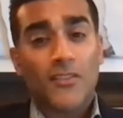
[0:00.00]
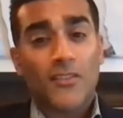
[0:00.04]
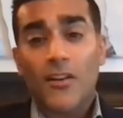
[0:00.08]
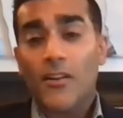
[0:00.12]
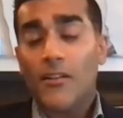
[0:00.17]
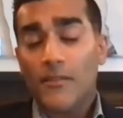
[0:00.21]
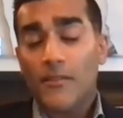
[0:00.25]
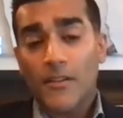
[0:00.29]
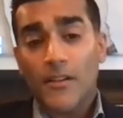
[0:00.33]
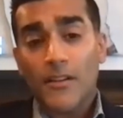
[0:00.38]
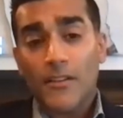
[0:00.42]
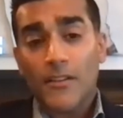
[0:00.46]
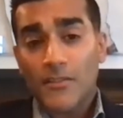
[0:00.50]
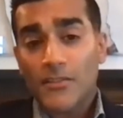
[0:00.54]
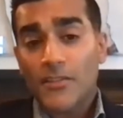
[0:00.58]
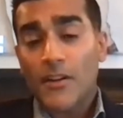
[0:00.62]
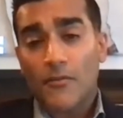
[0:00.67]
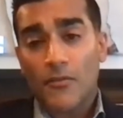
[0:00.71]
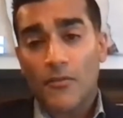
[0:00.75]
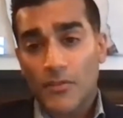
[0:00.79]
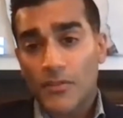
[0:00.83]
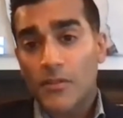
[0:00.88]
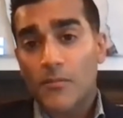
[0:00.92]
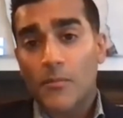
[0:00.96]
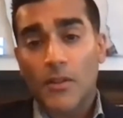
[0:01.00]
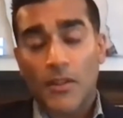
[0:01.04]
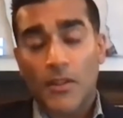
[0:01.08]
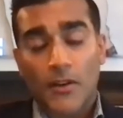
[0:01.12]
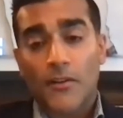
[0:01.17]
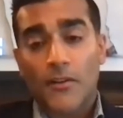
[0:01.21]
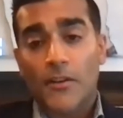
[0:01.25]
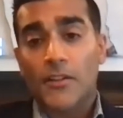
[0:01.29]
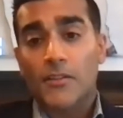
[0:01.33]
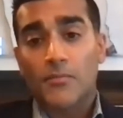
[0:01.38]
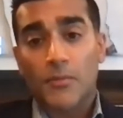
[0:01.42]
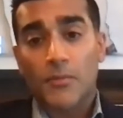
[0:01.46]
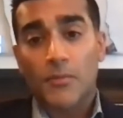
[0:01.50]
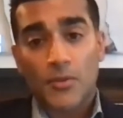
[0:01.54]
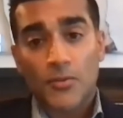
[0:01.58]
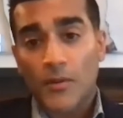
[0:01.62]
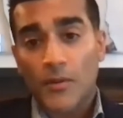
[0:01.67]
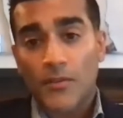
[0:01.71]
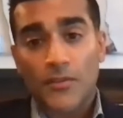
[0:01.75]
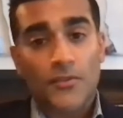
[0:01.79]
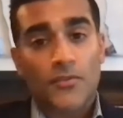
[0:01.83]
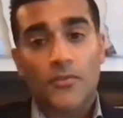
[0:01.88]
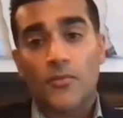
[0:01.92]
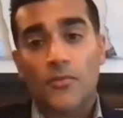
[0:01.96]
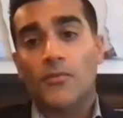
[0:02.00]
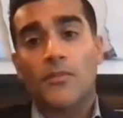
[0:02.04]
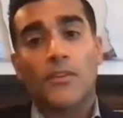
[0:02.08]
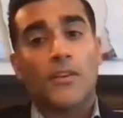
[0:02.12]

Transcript: There are several similarities between the two.